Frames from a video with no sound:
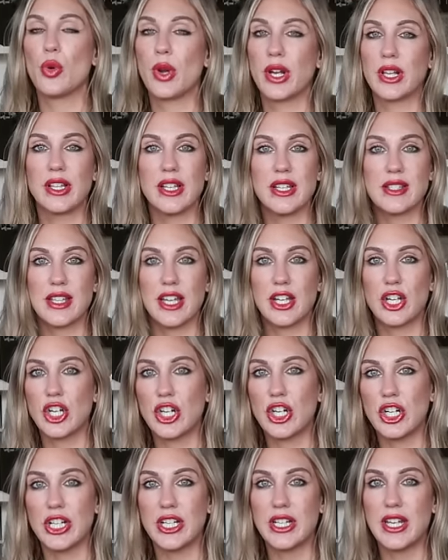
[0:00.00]
quickly as i
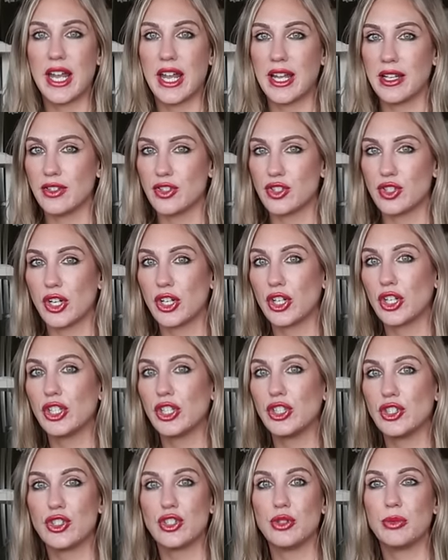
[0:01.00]
could and start
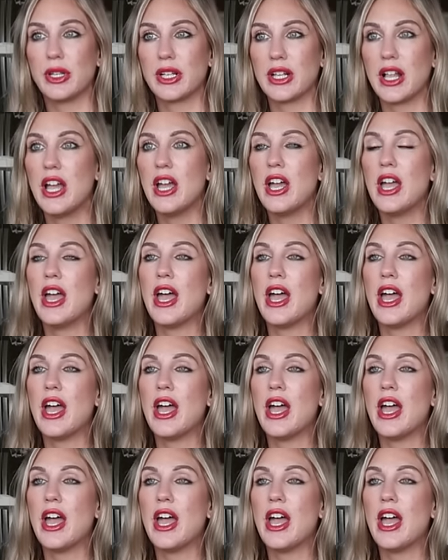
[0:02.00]
consuming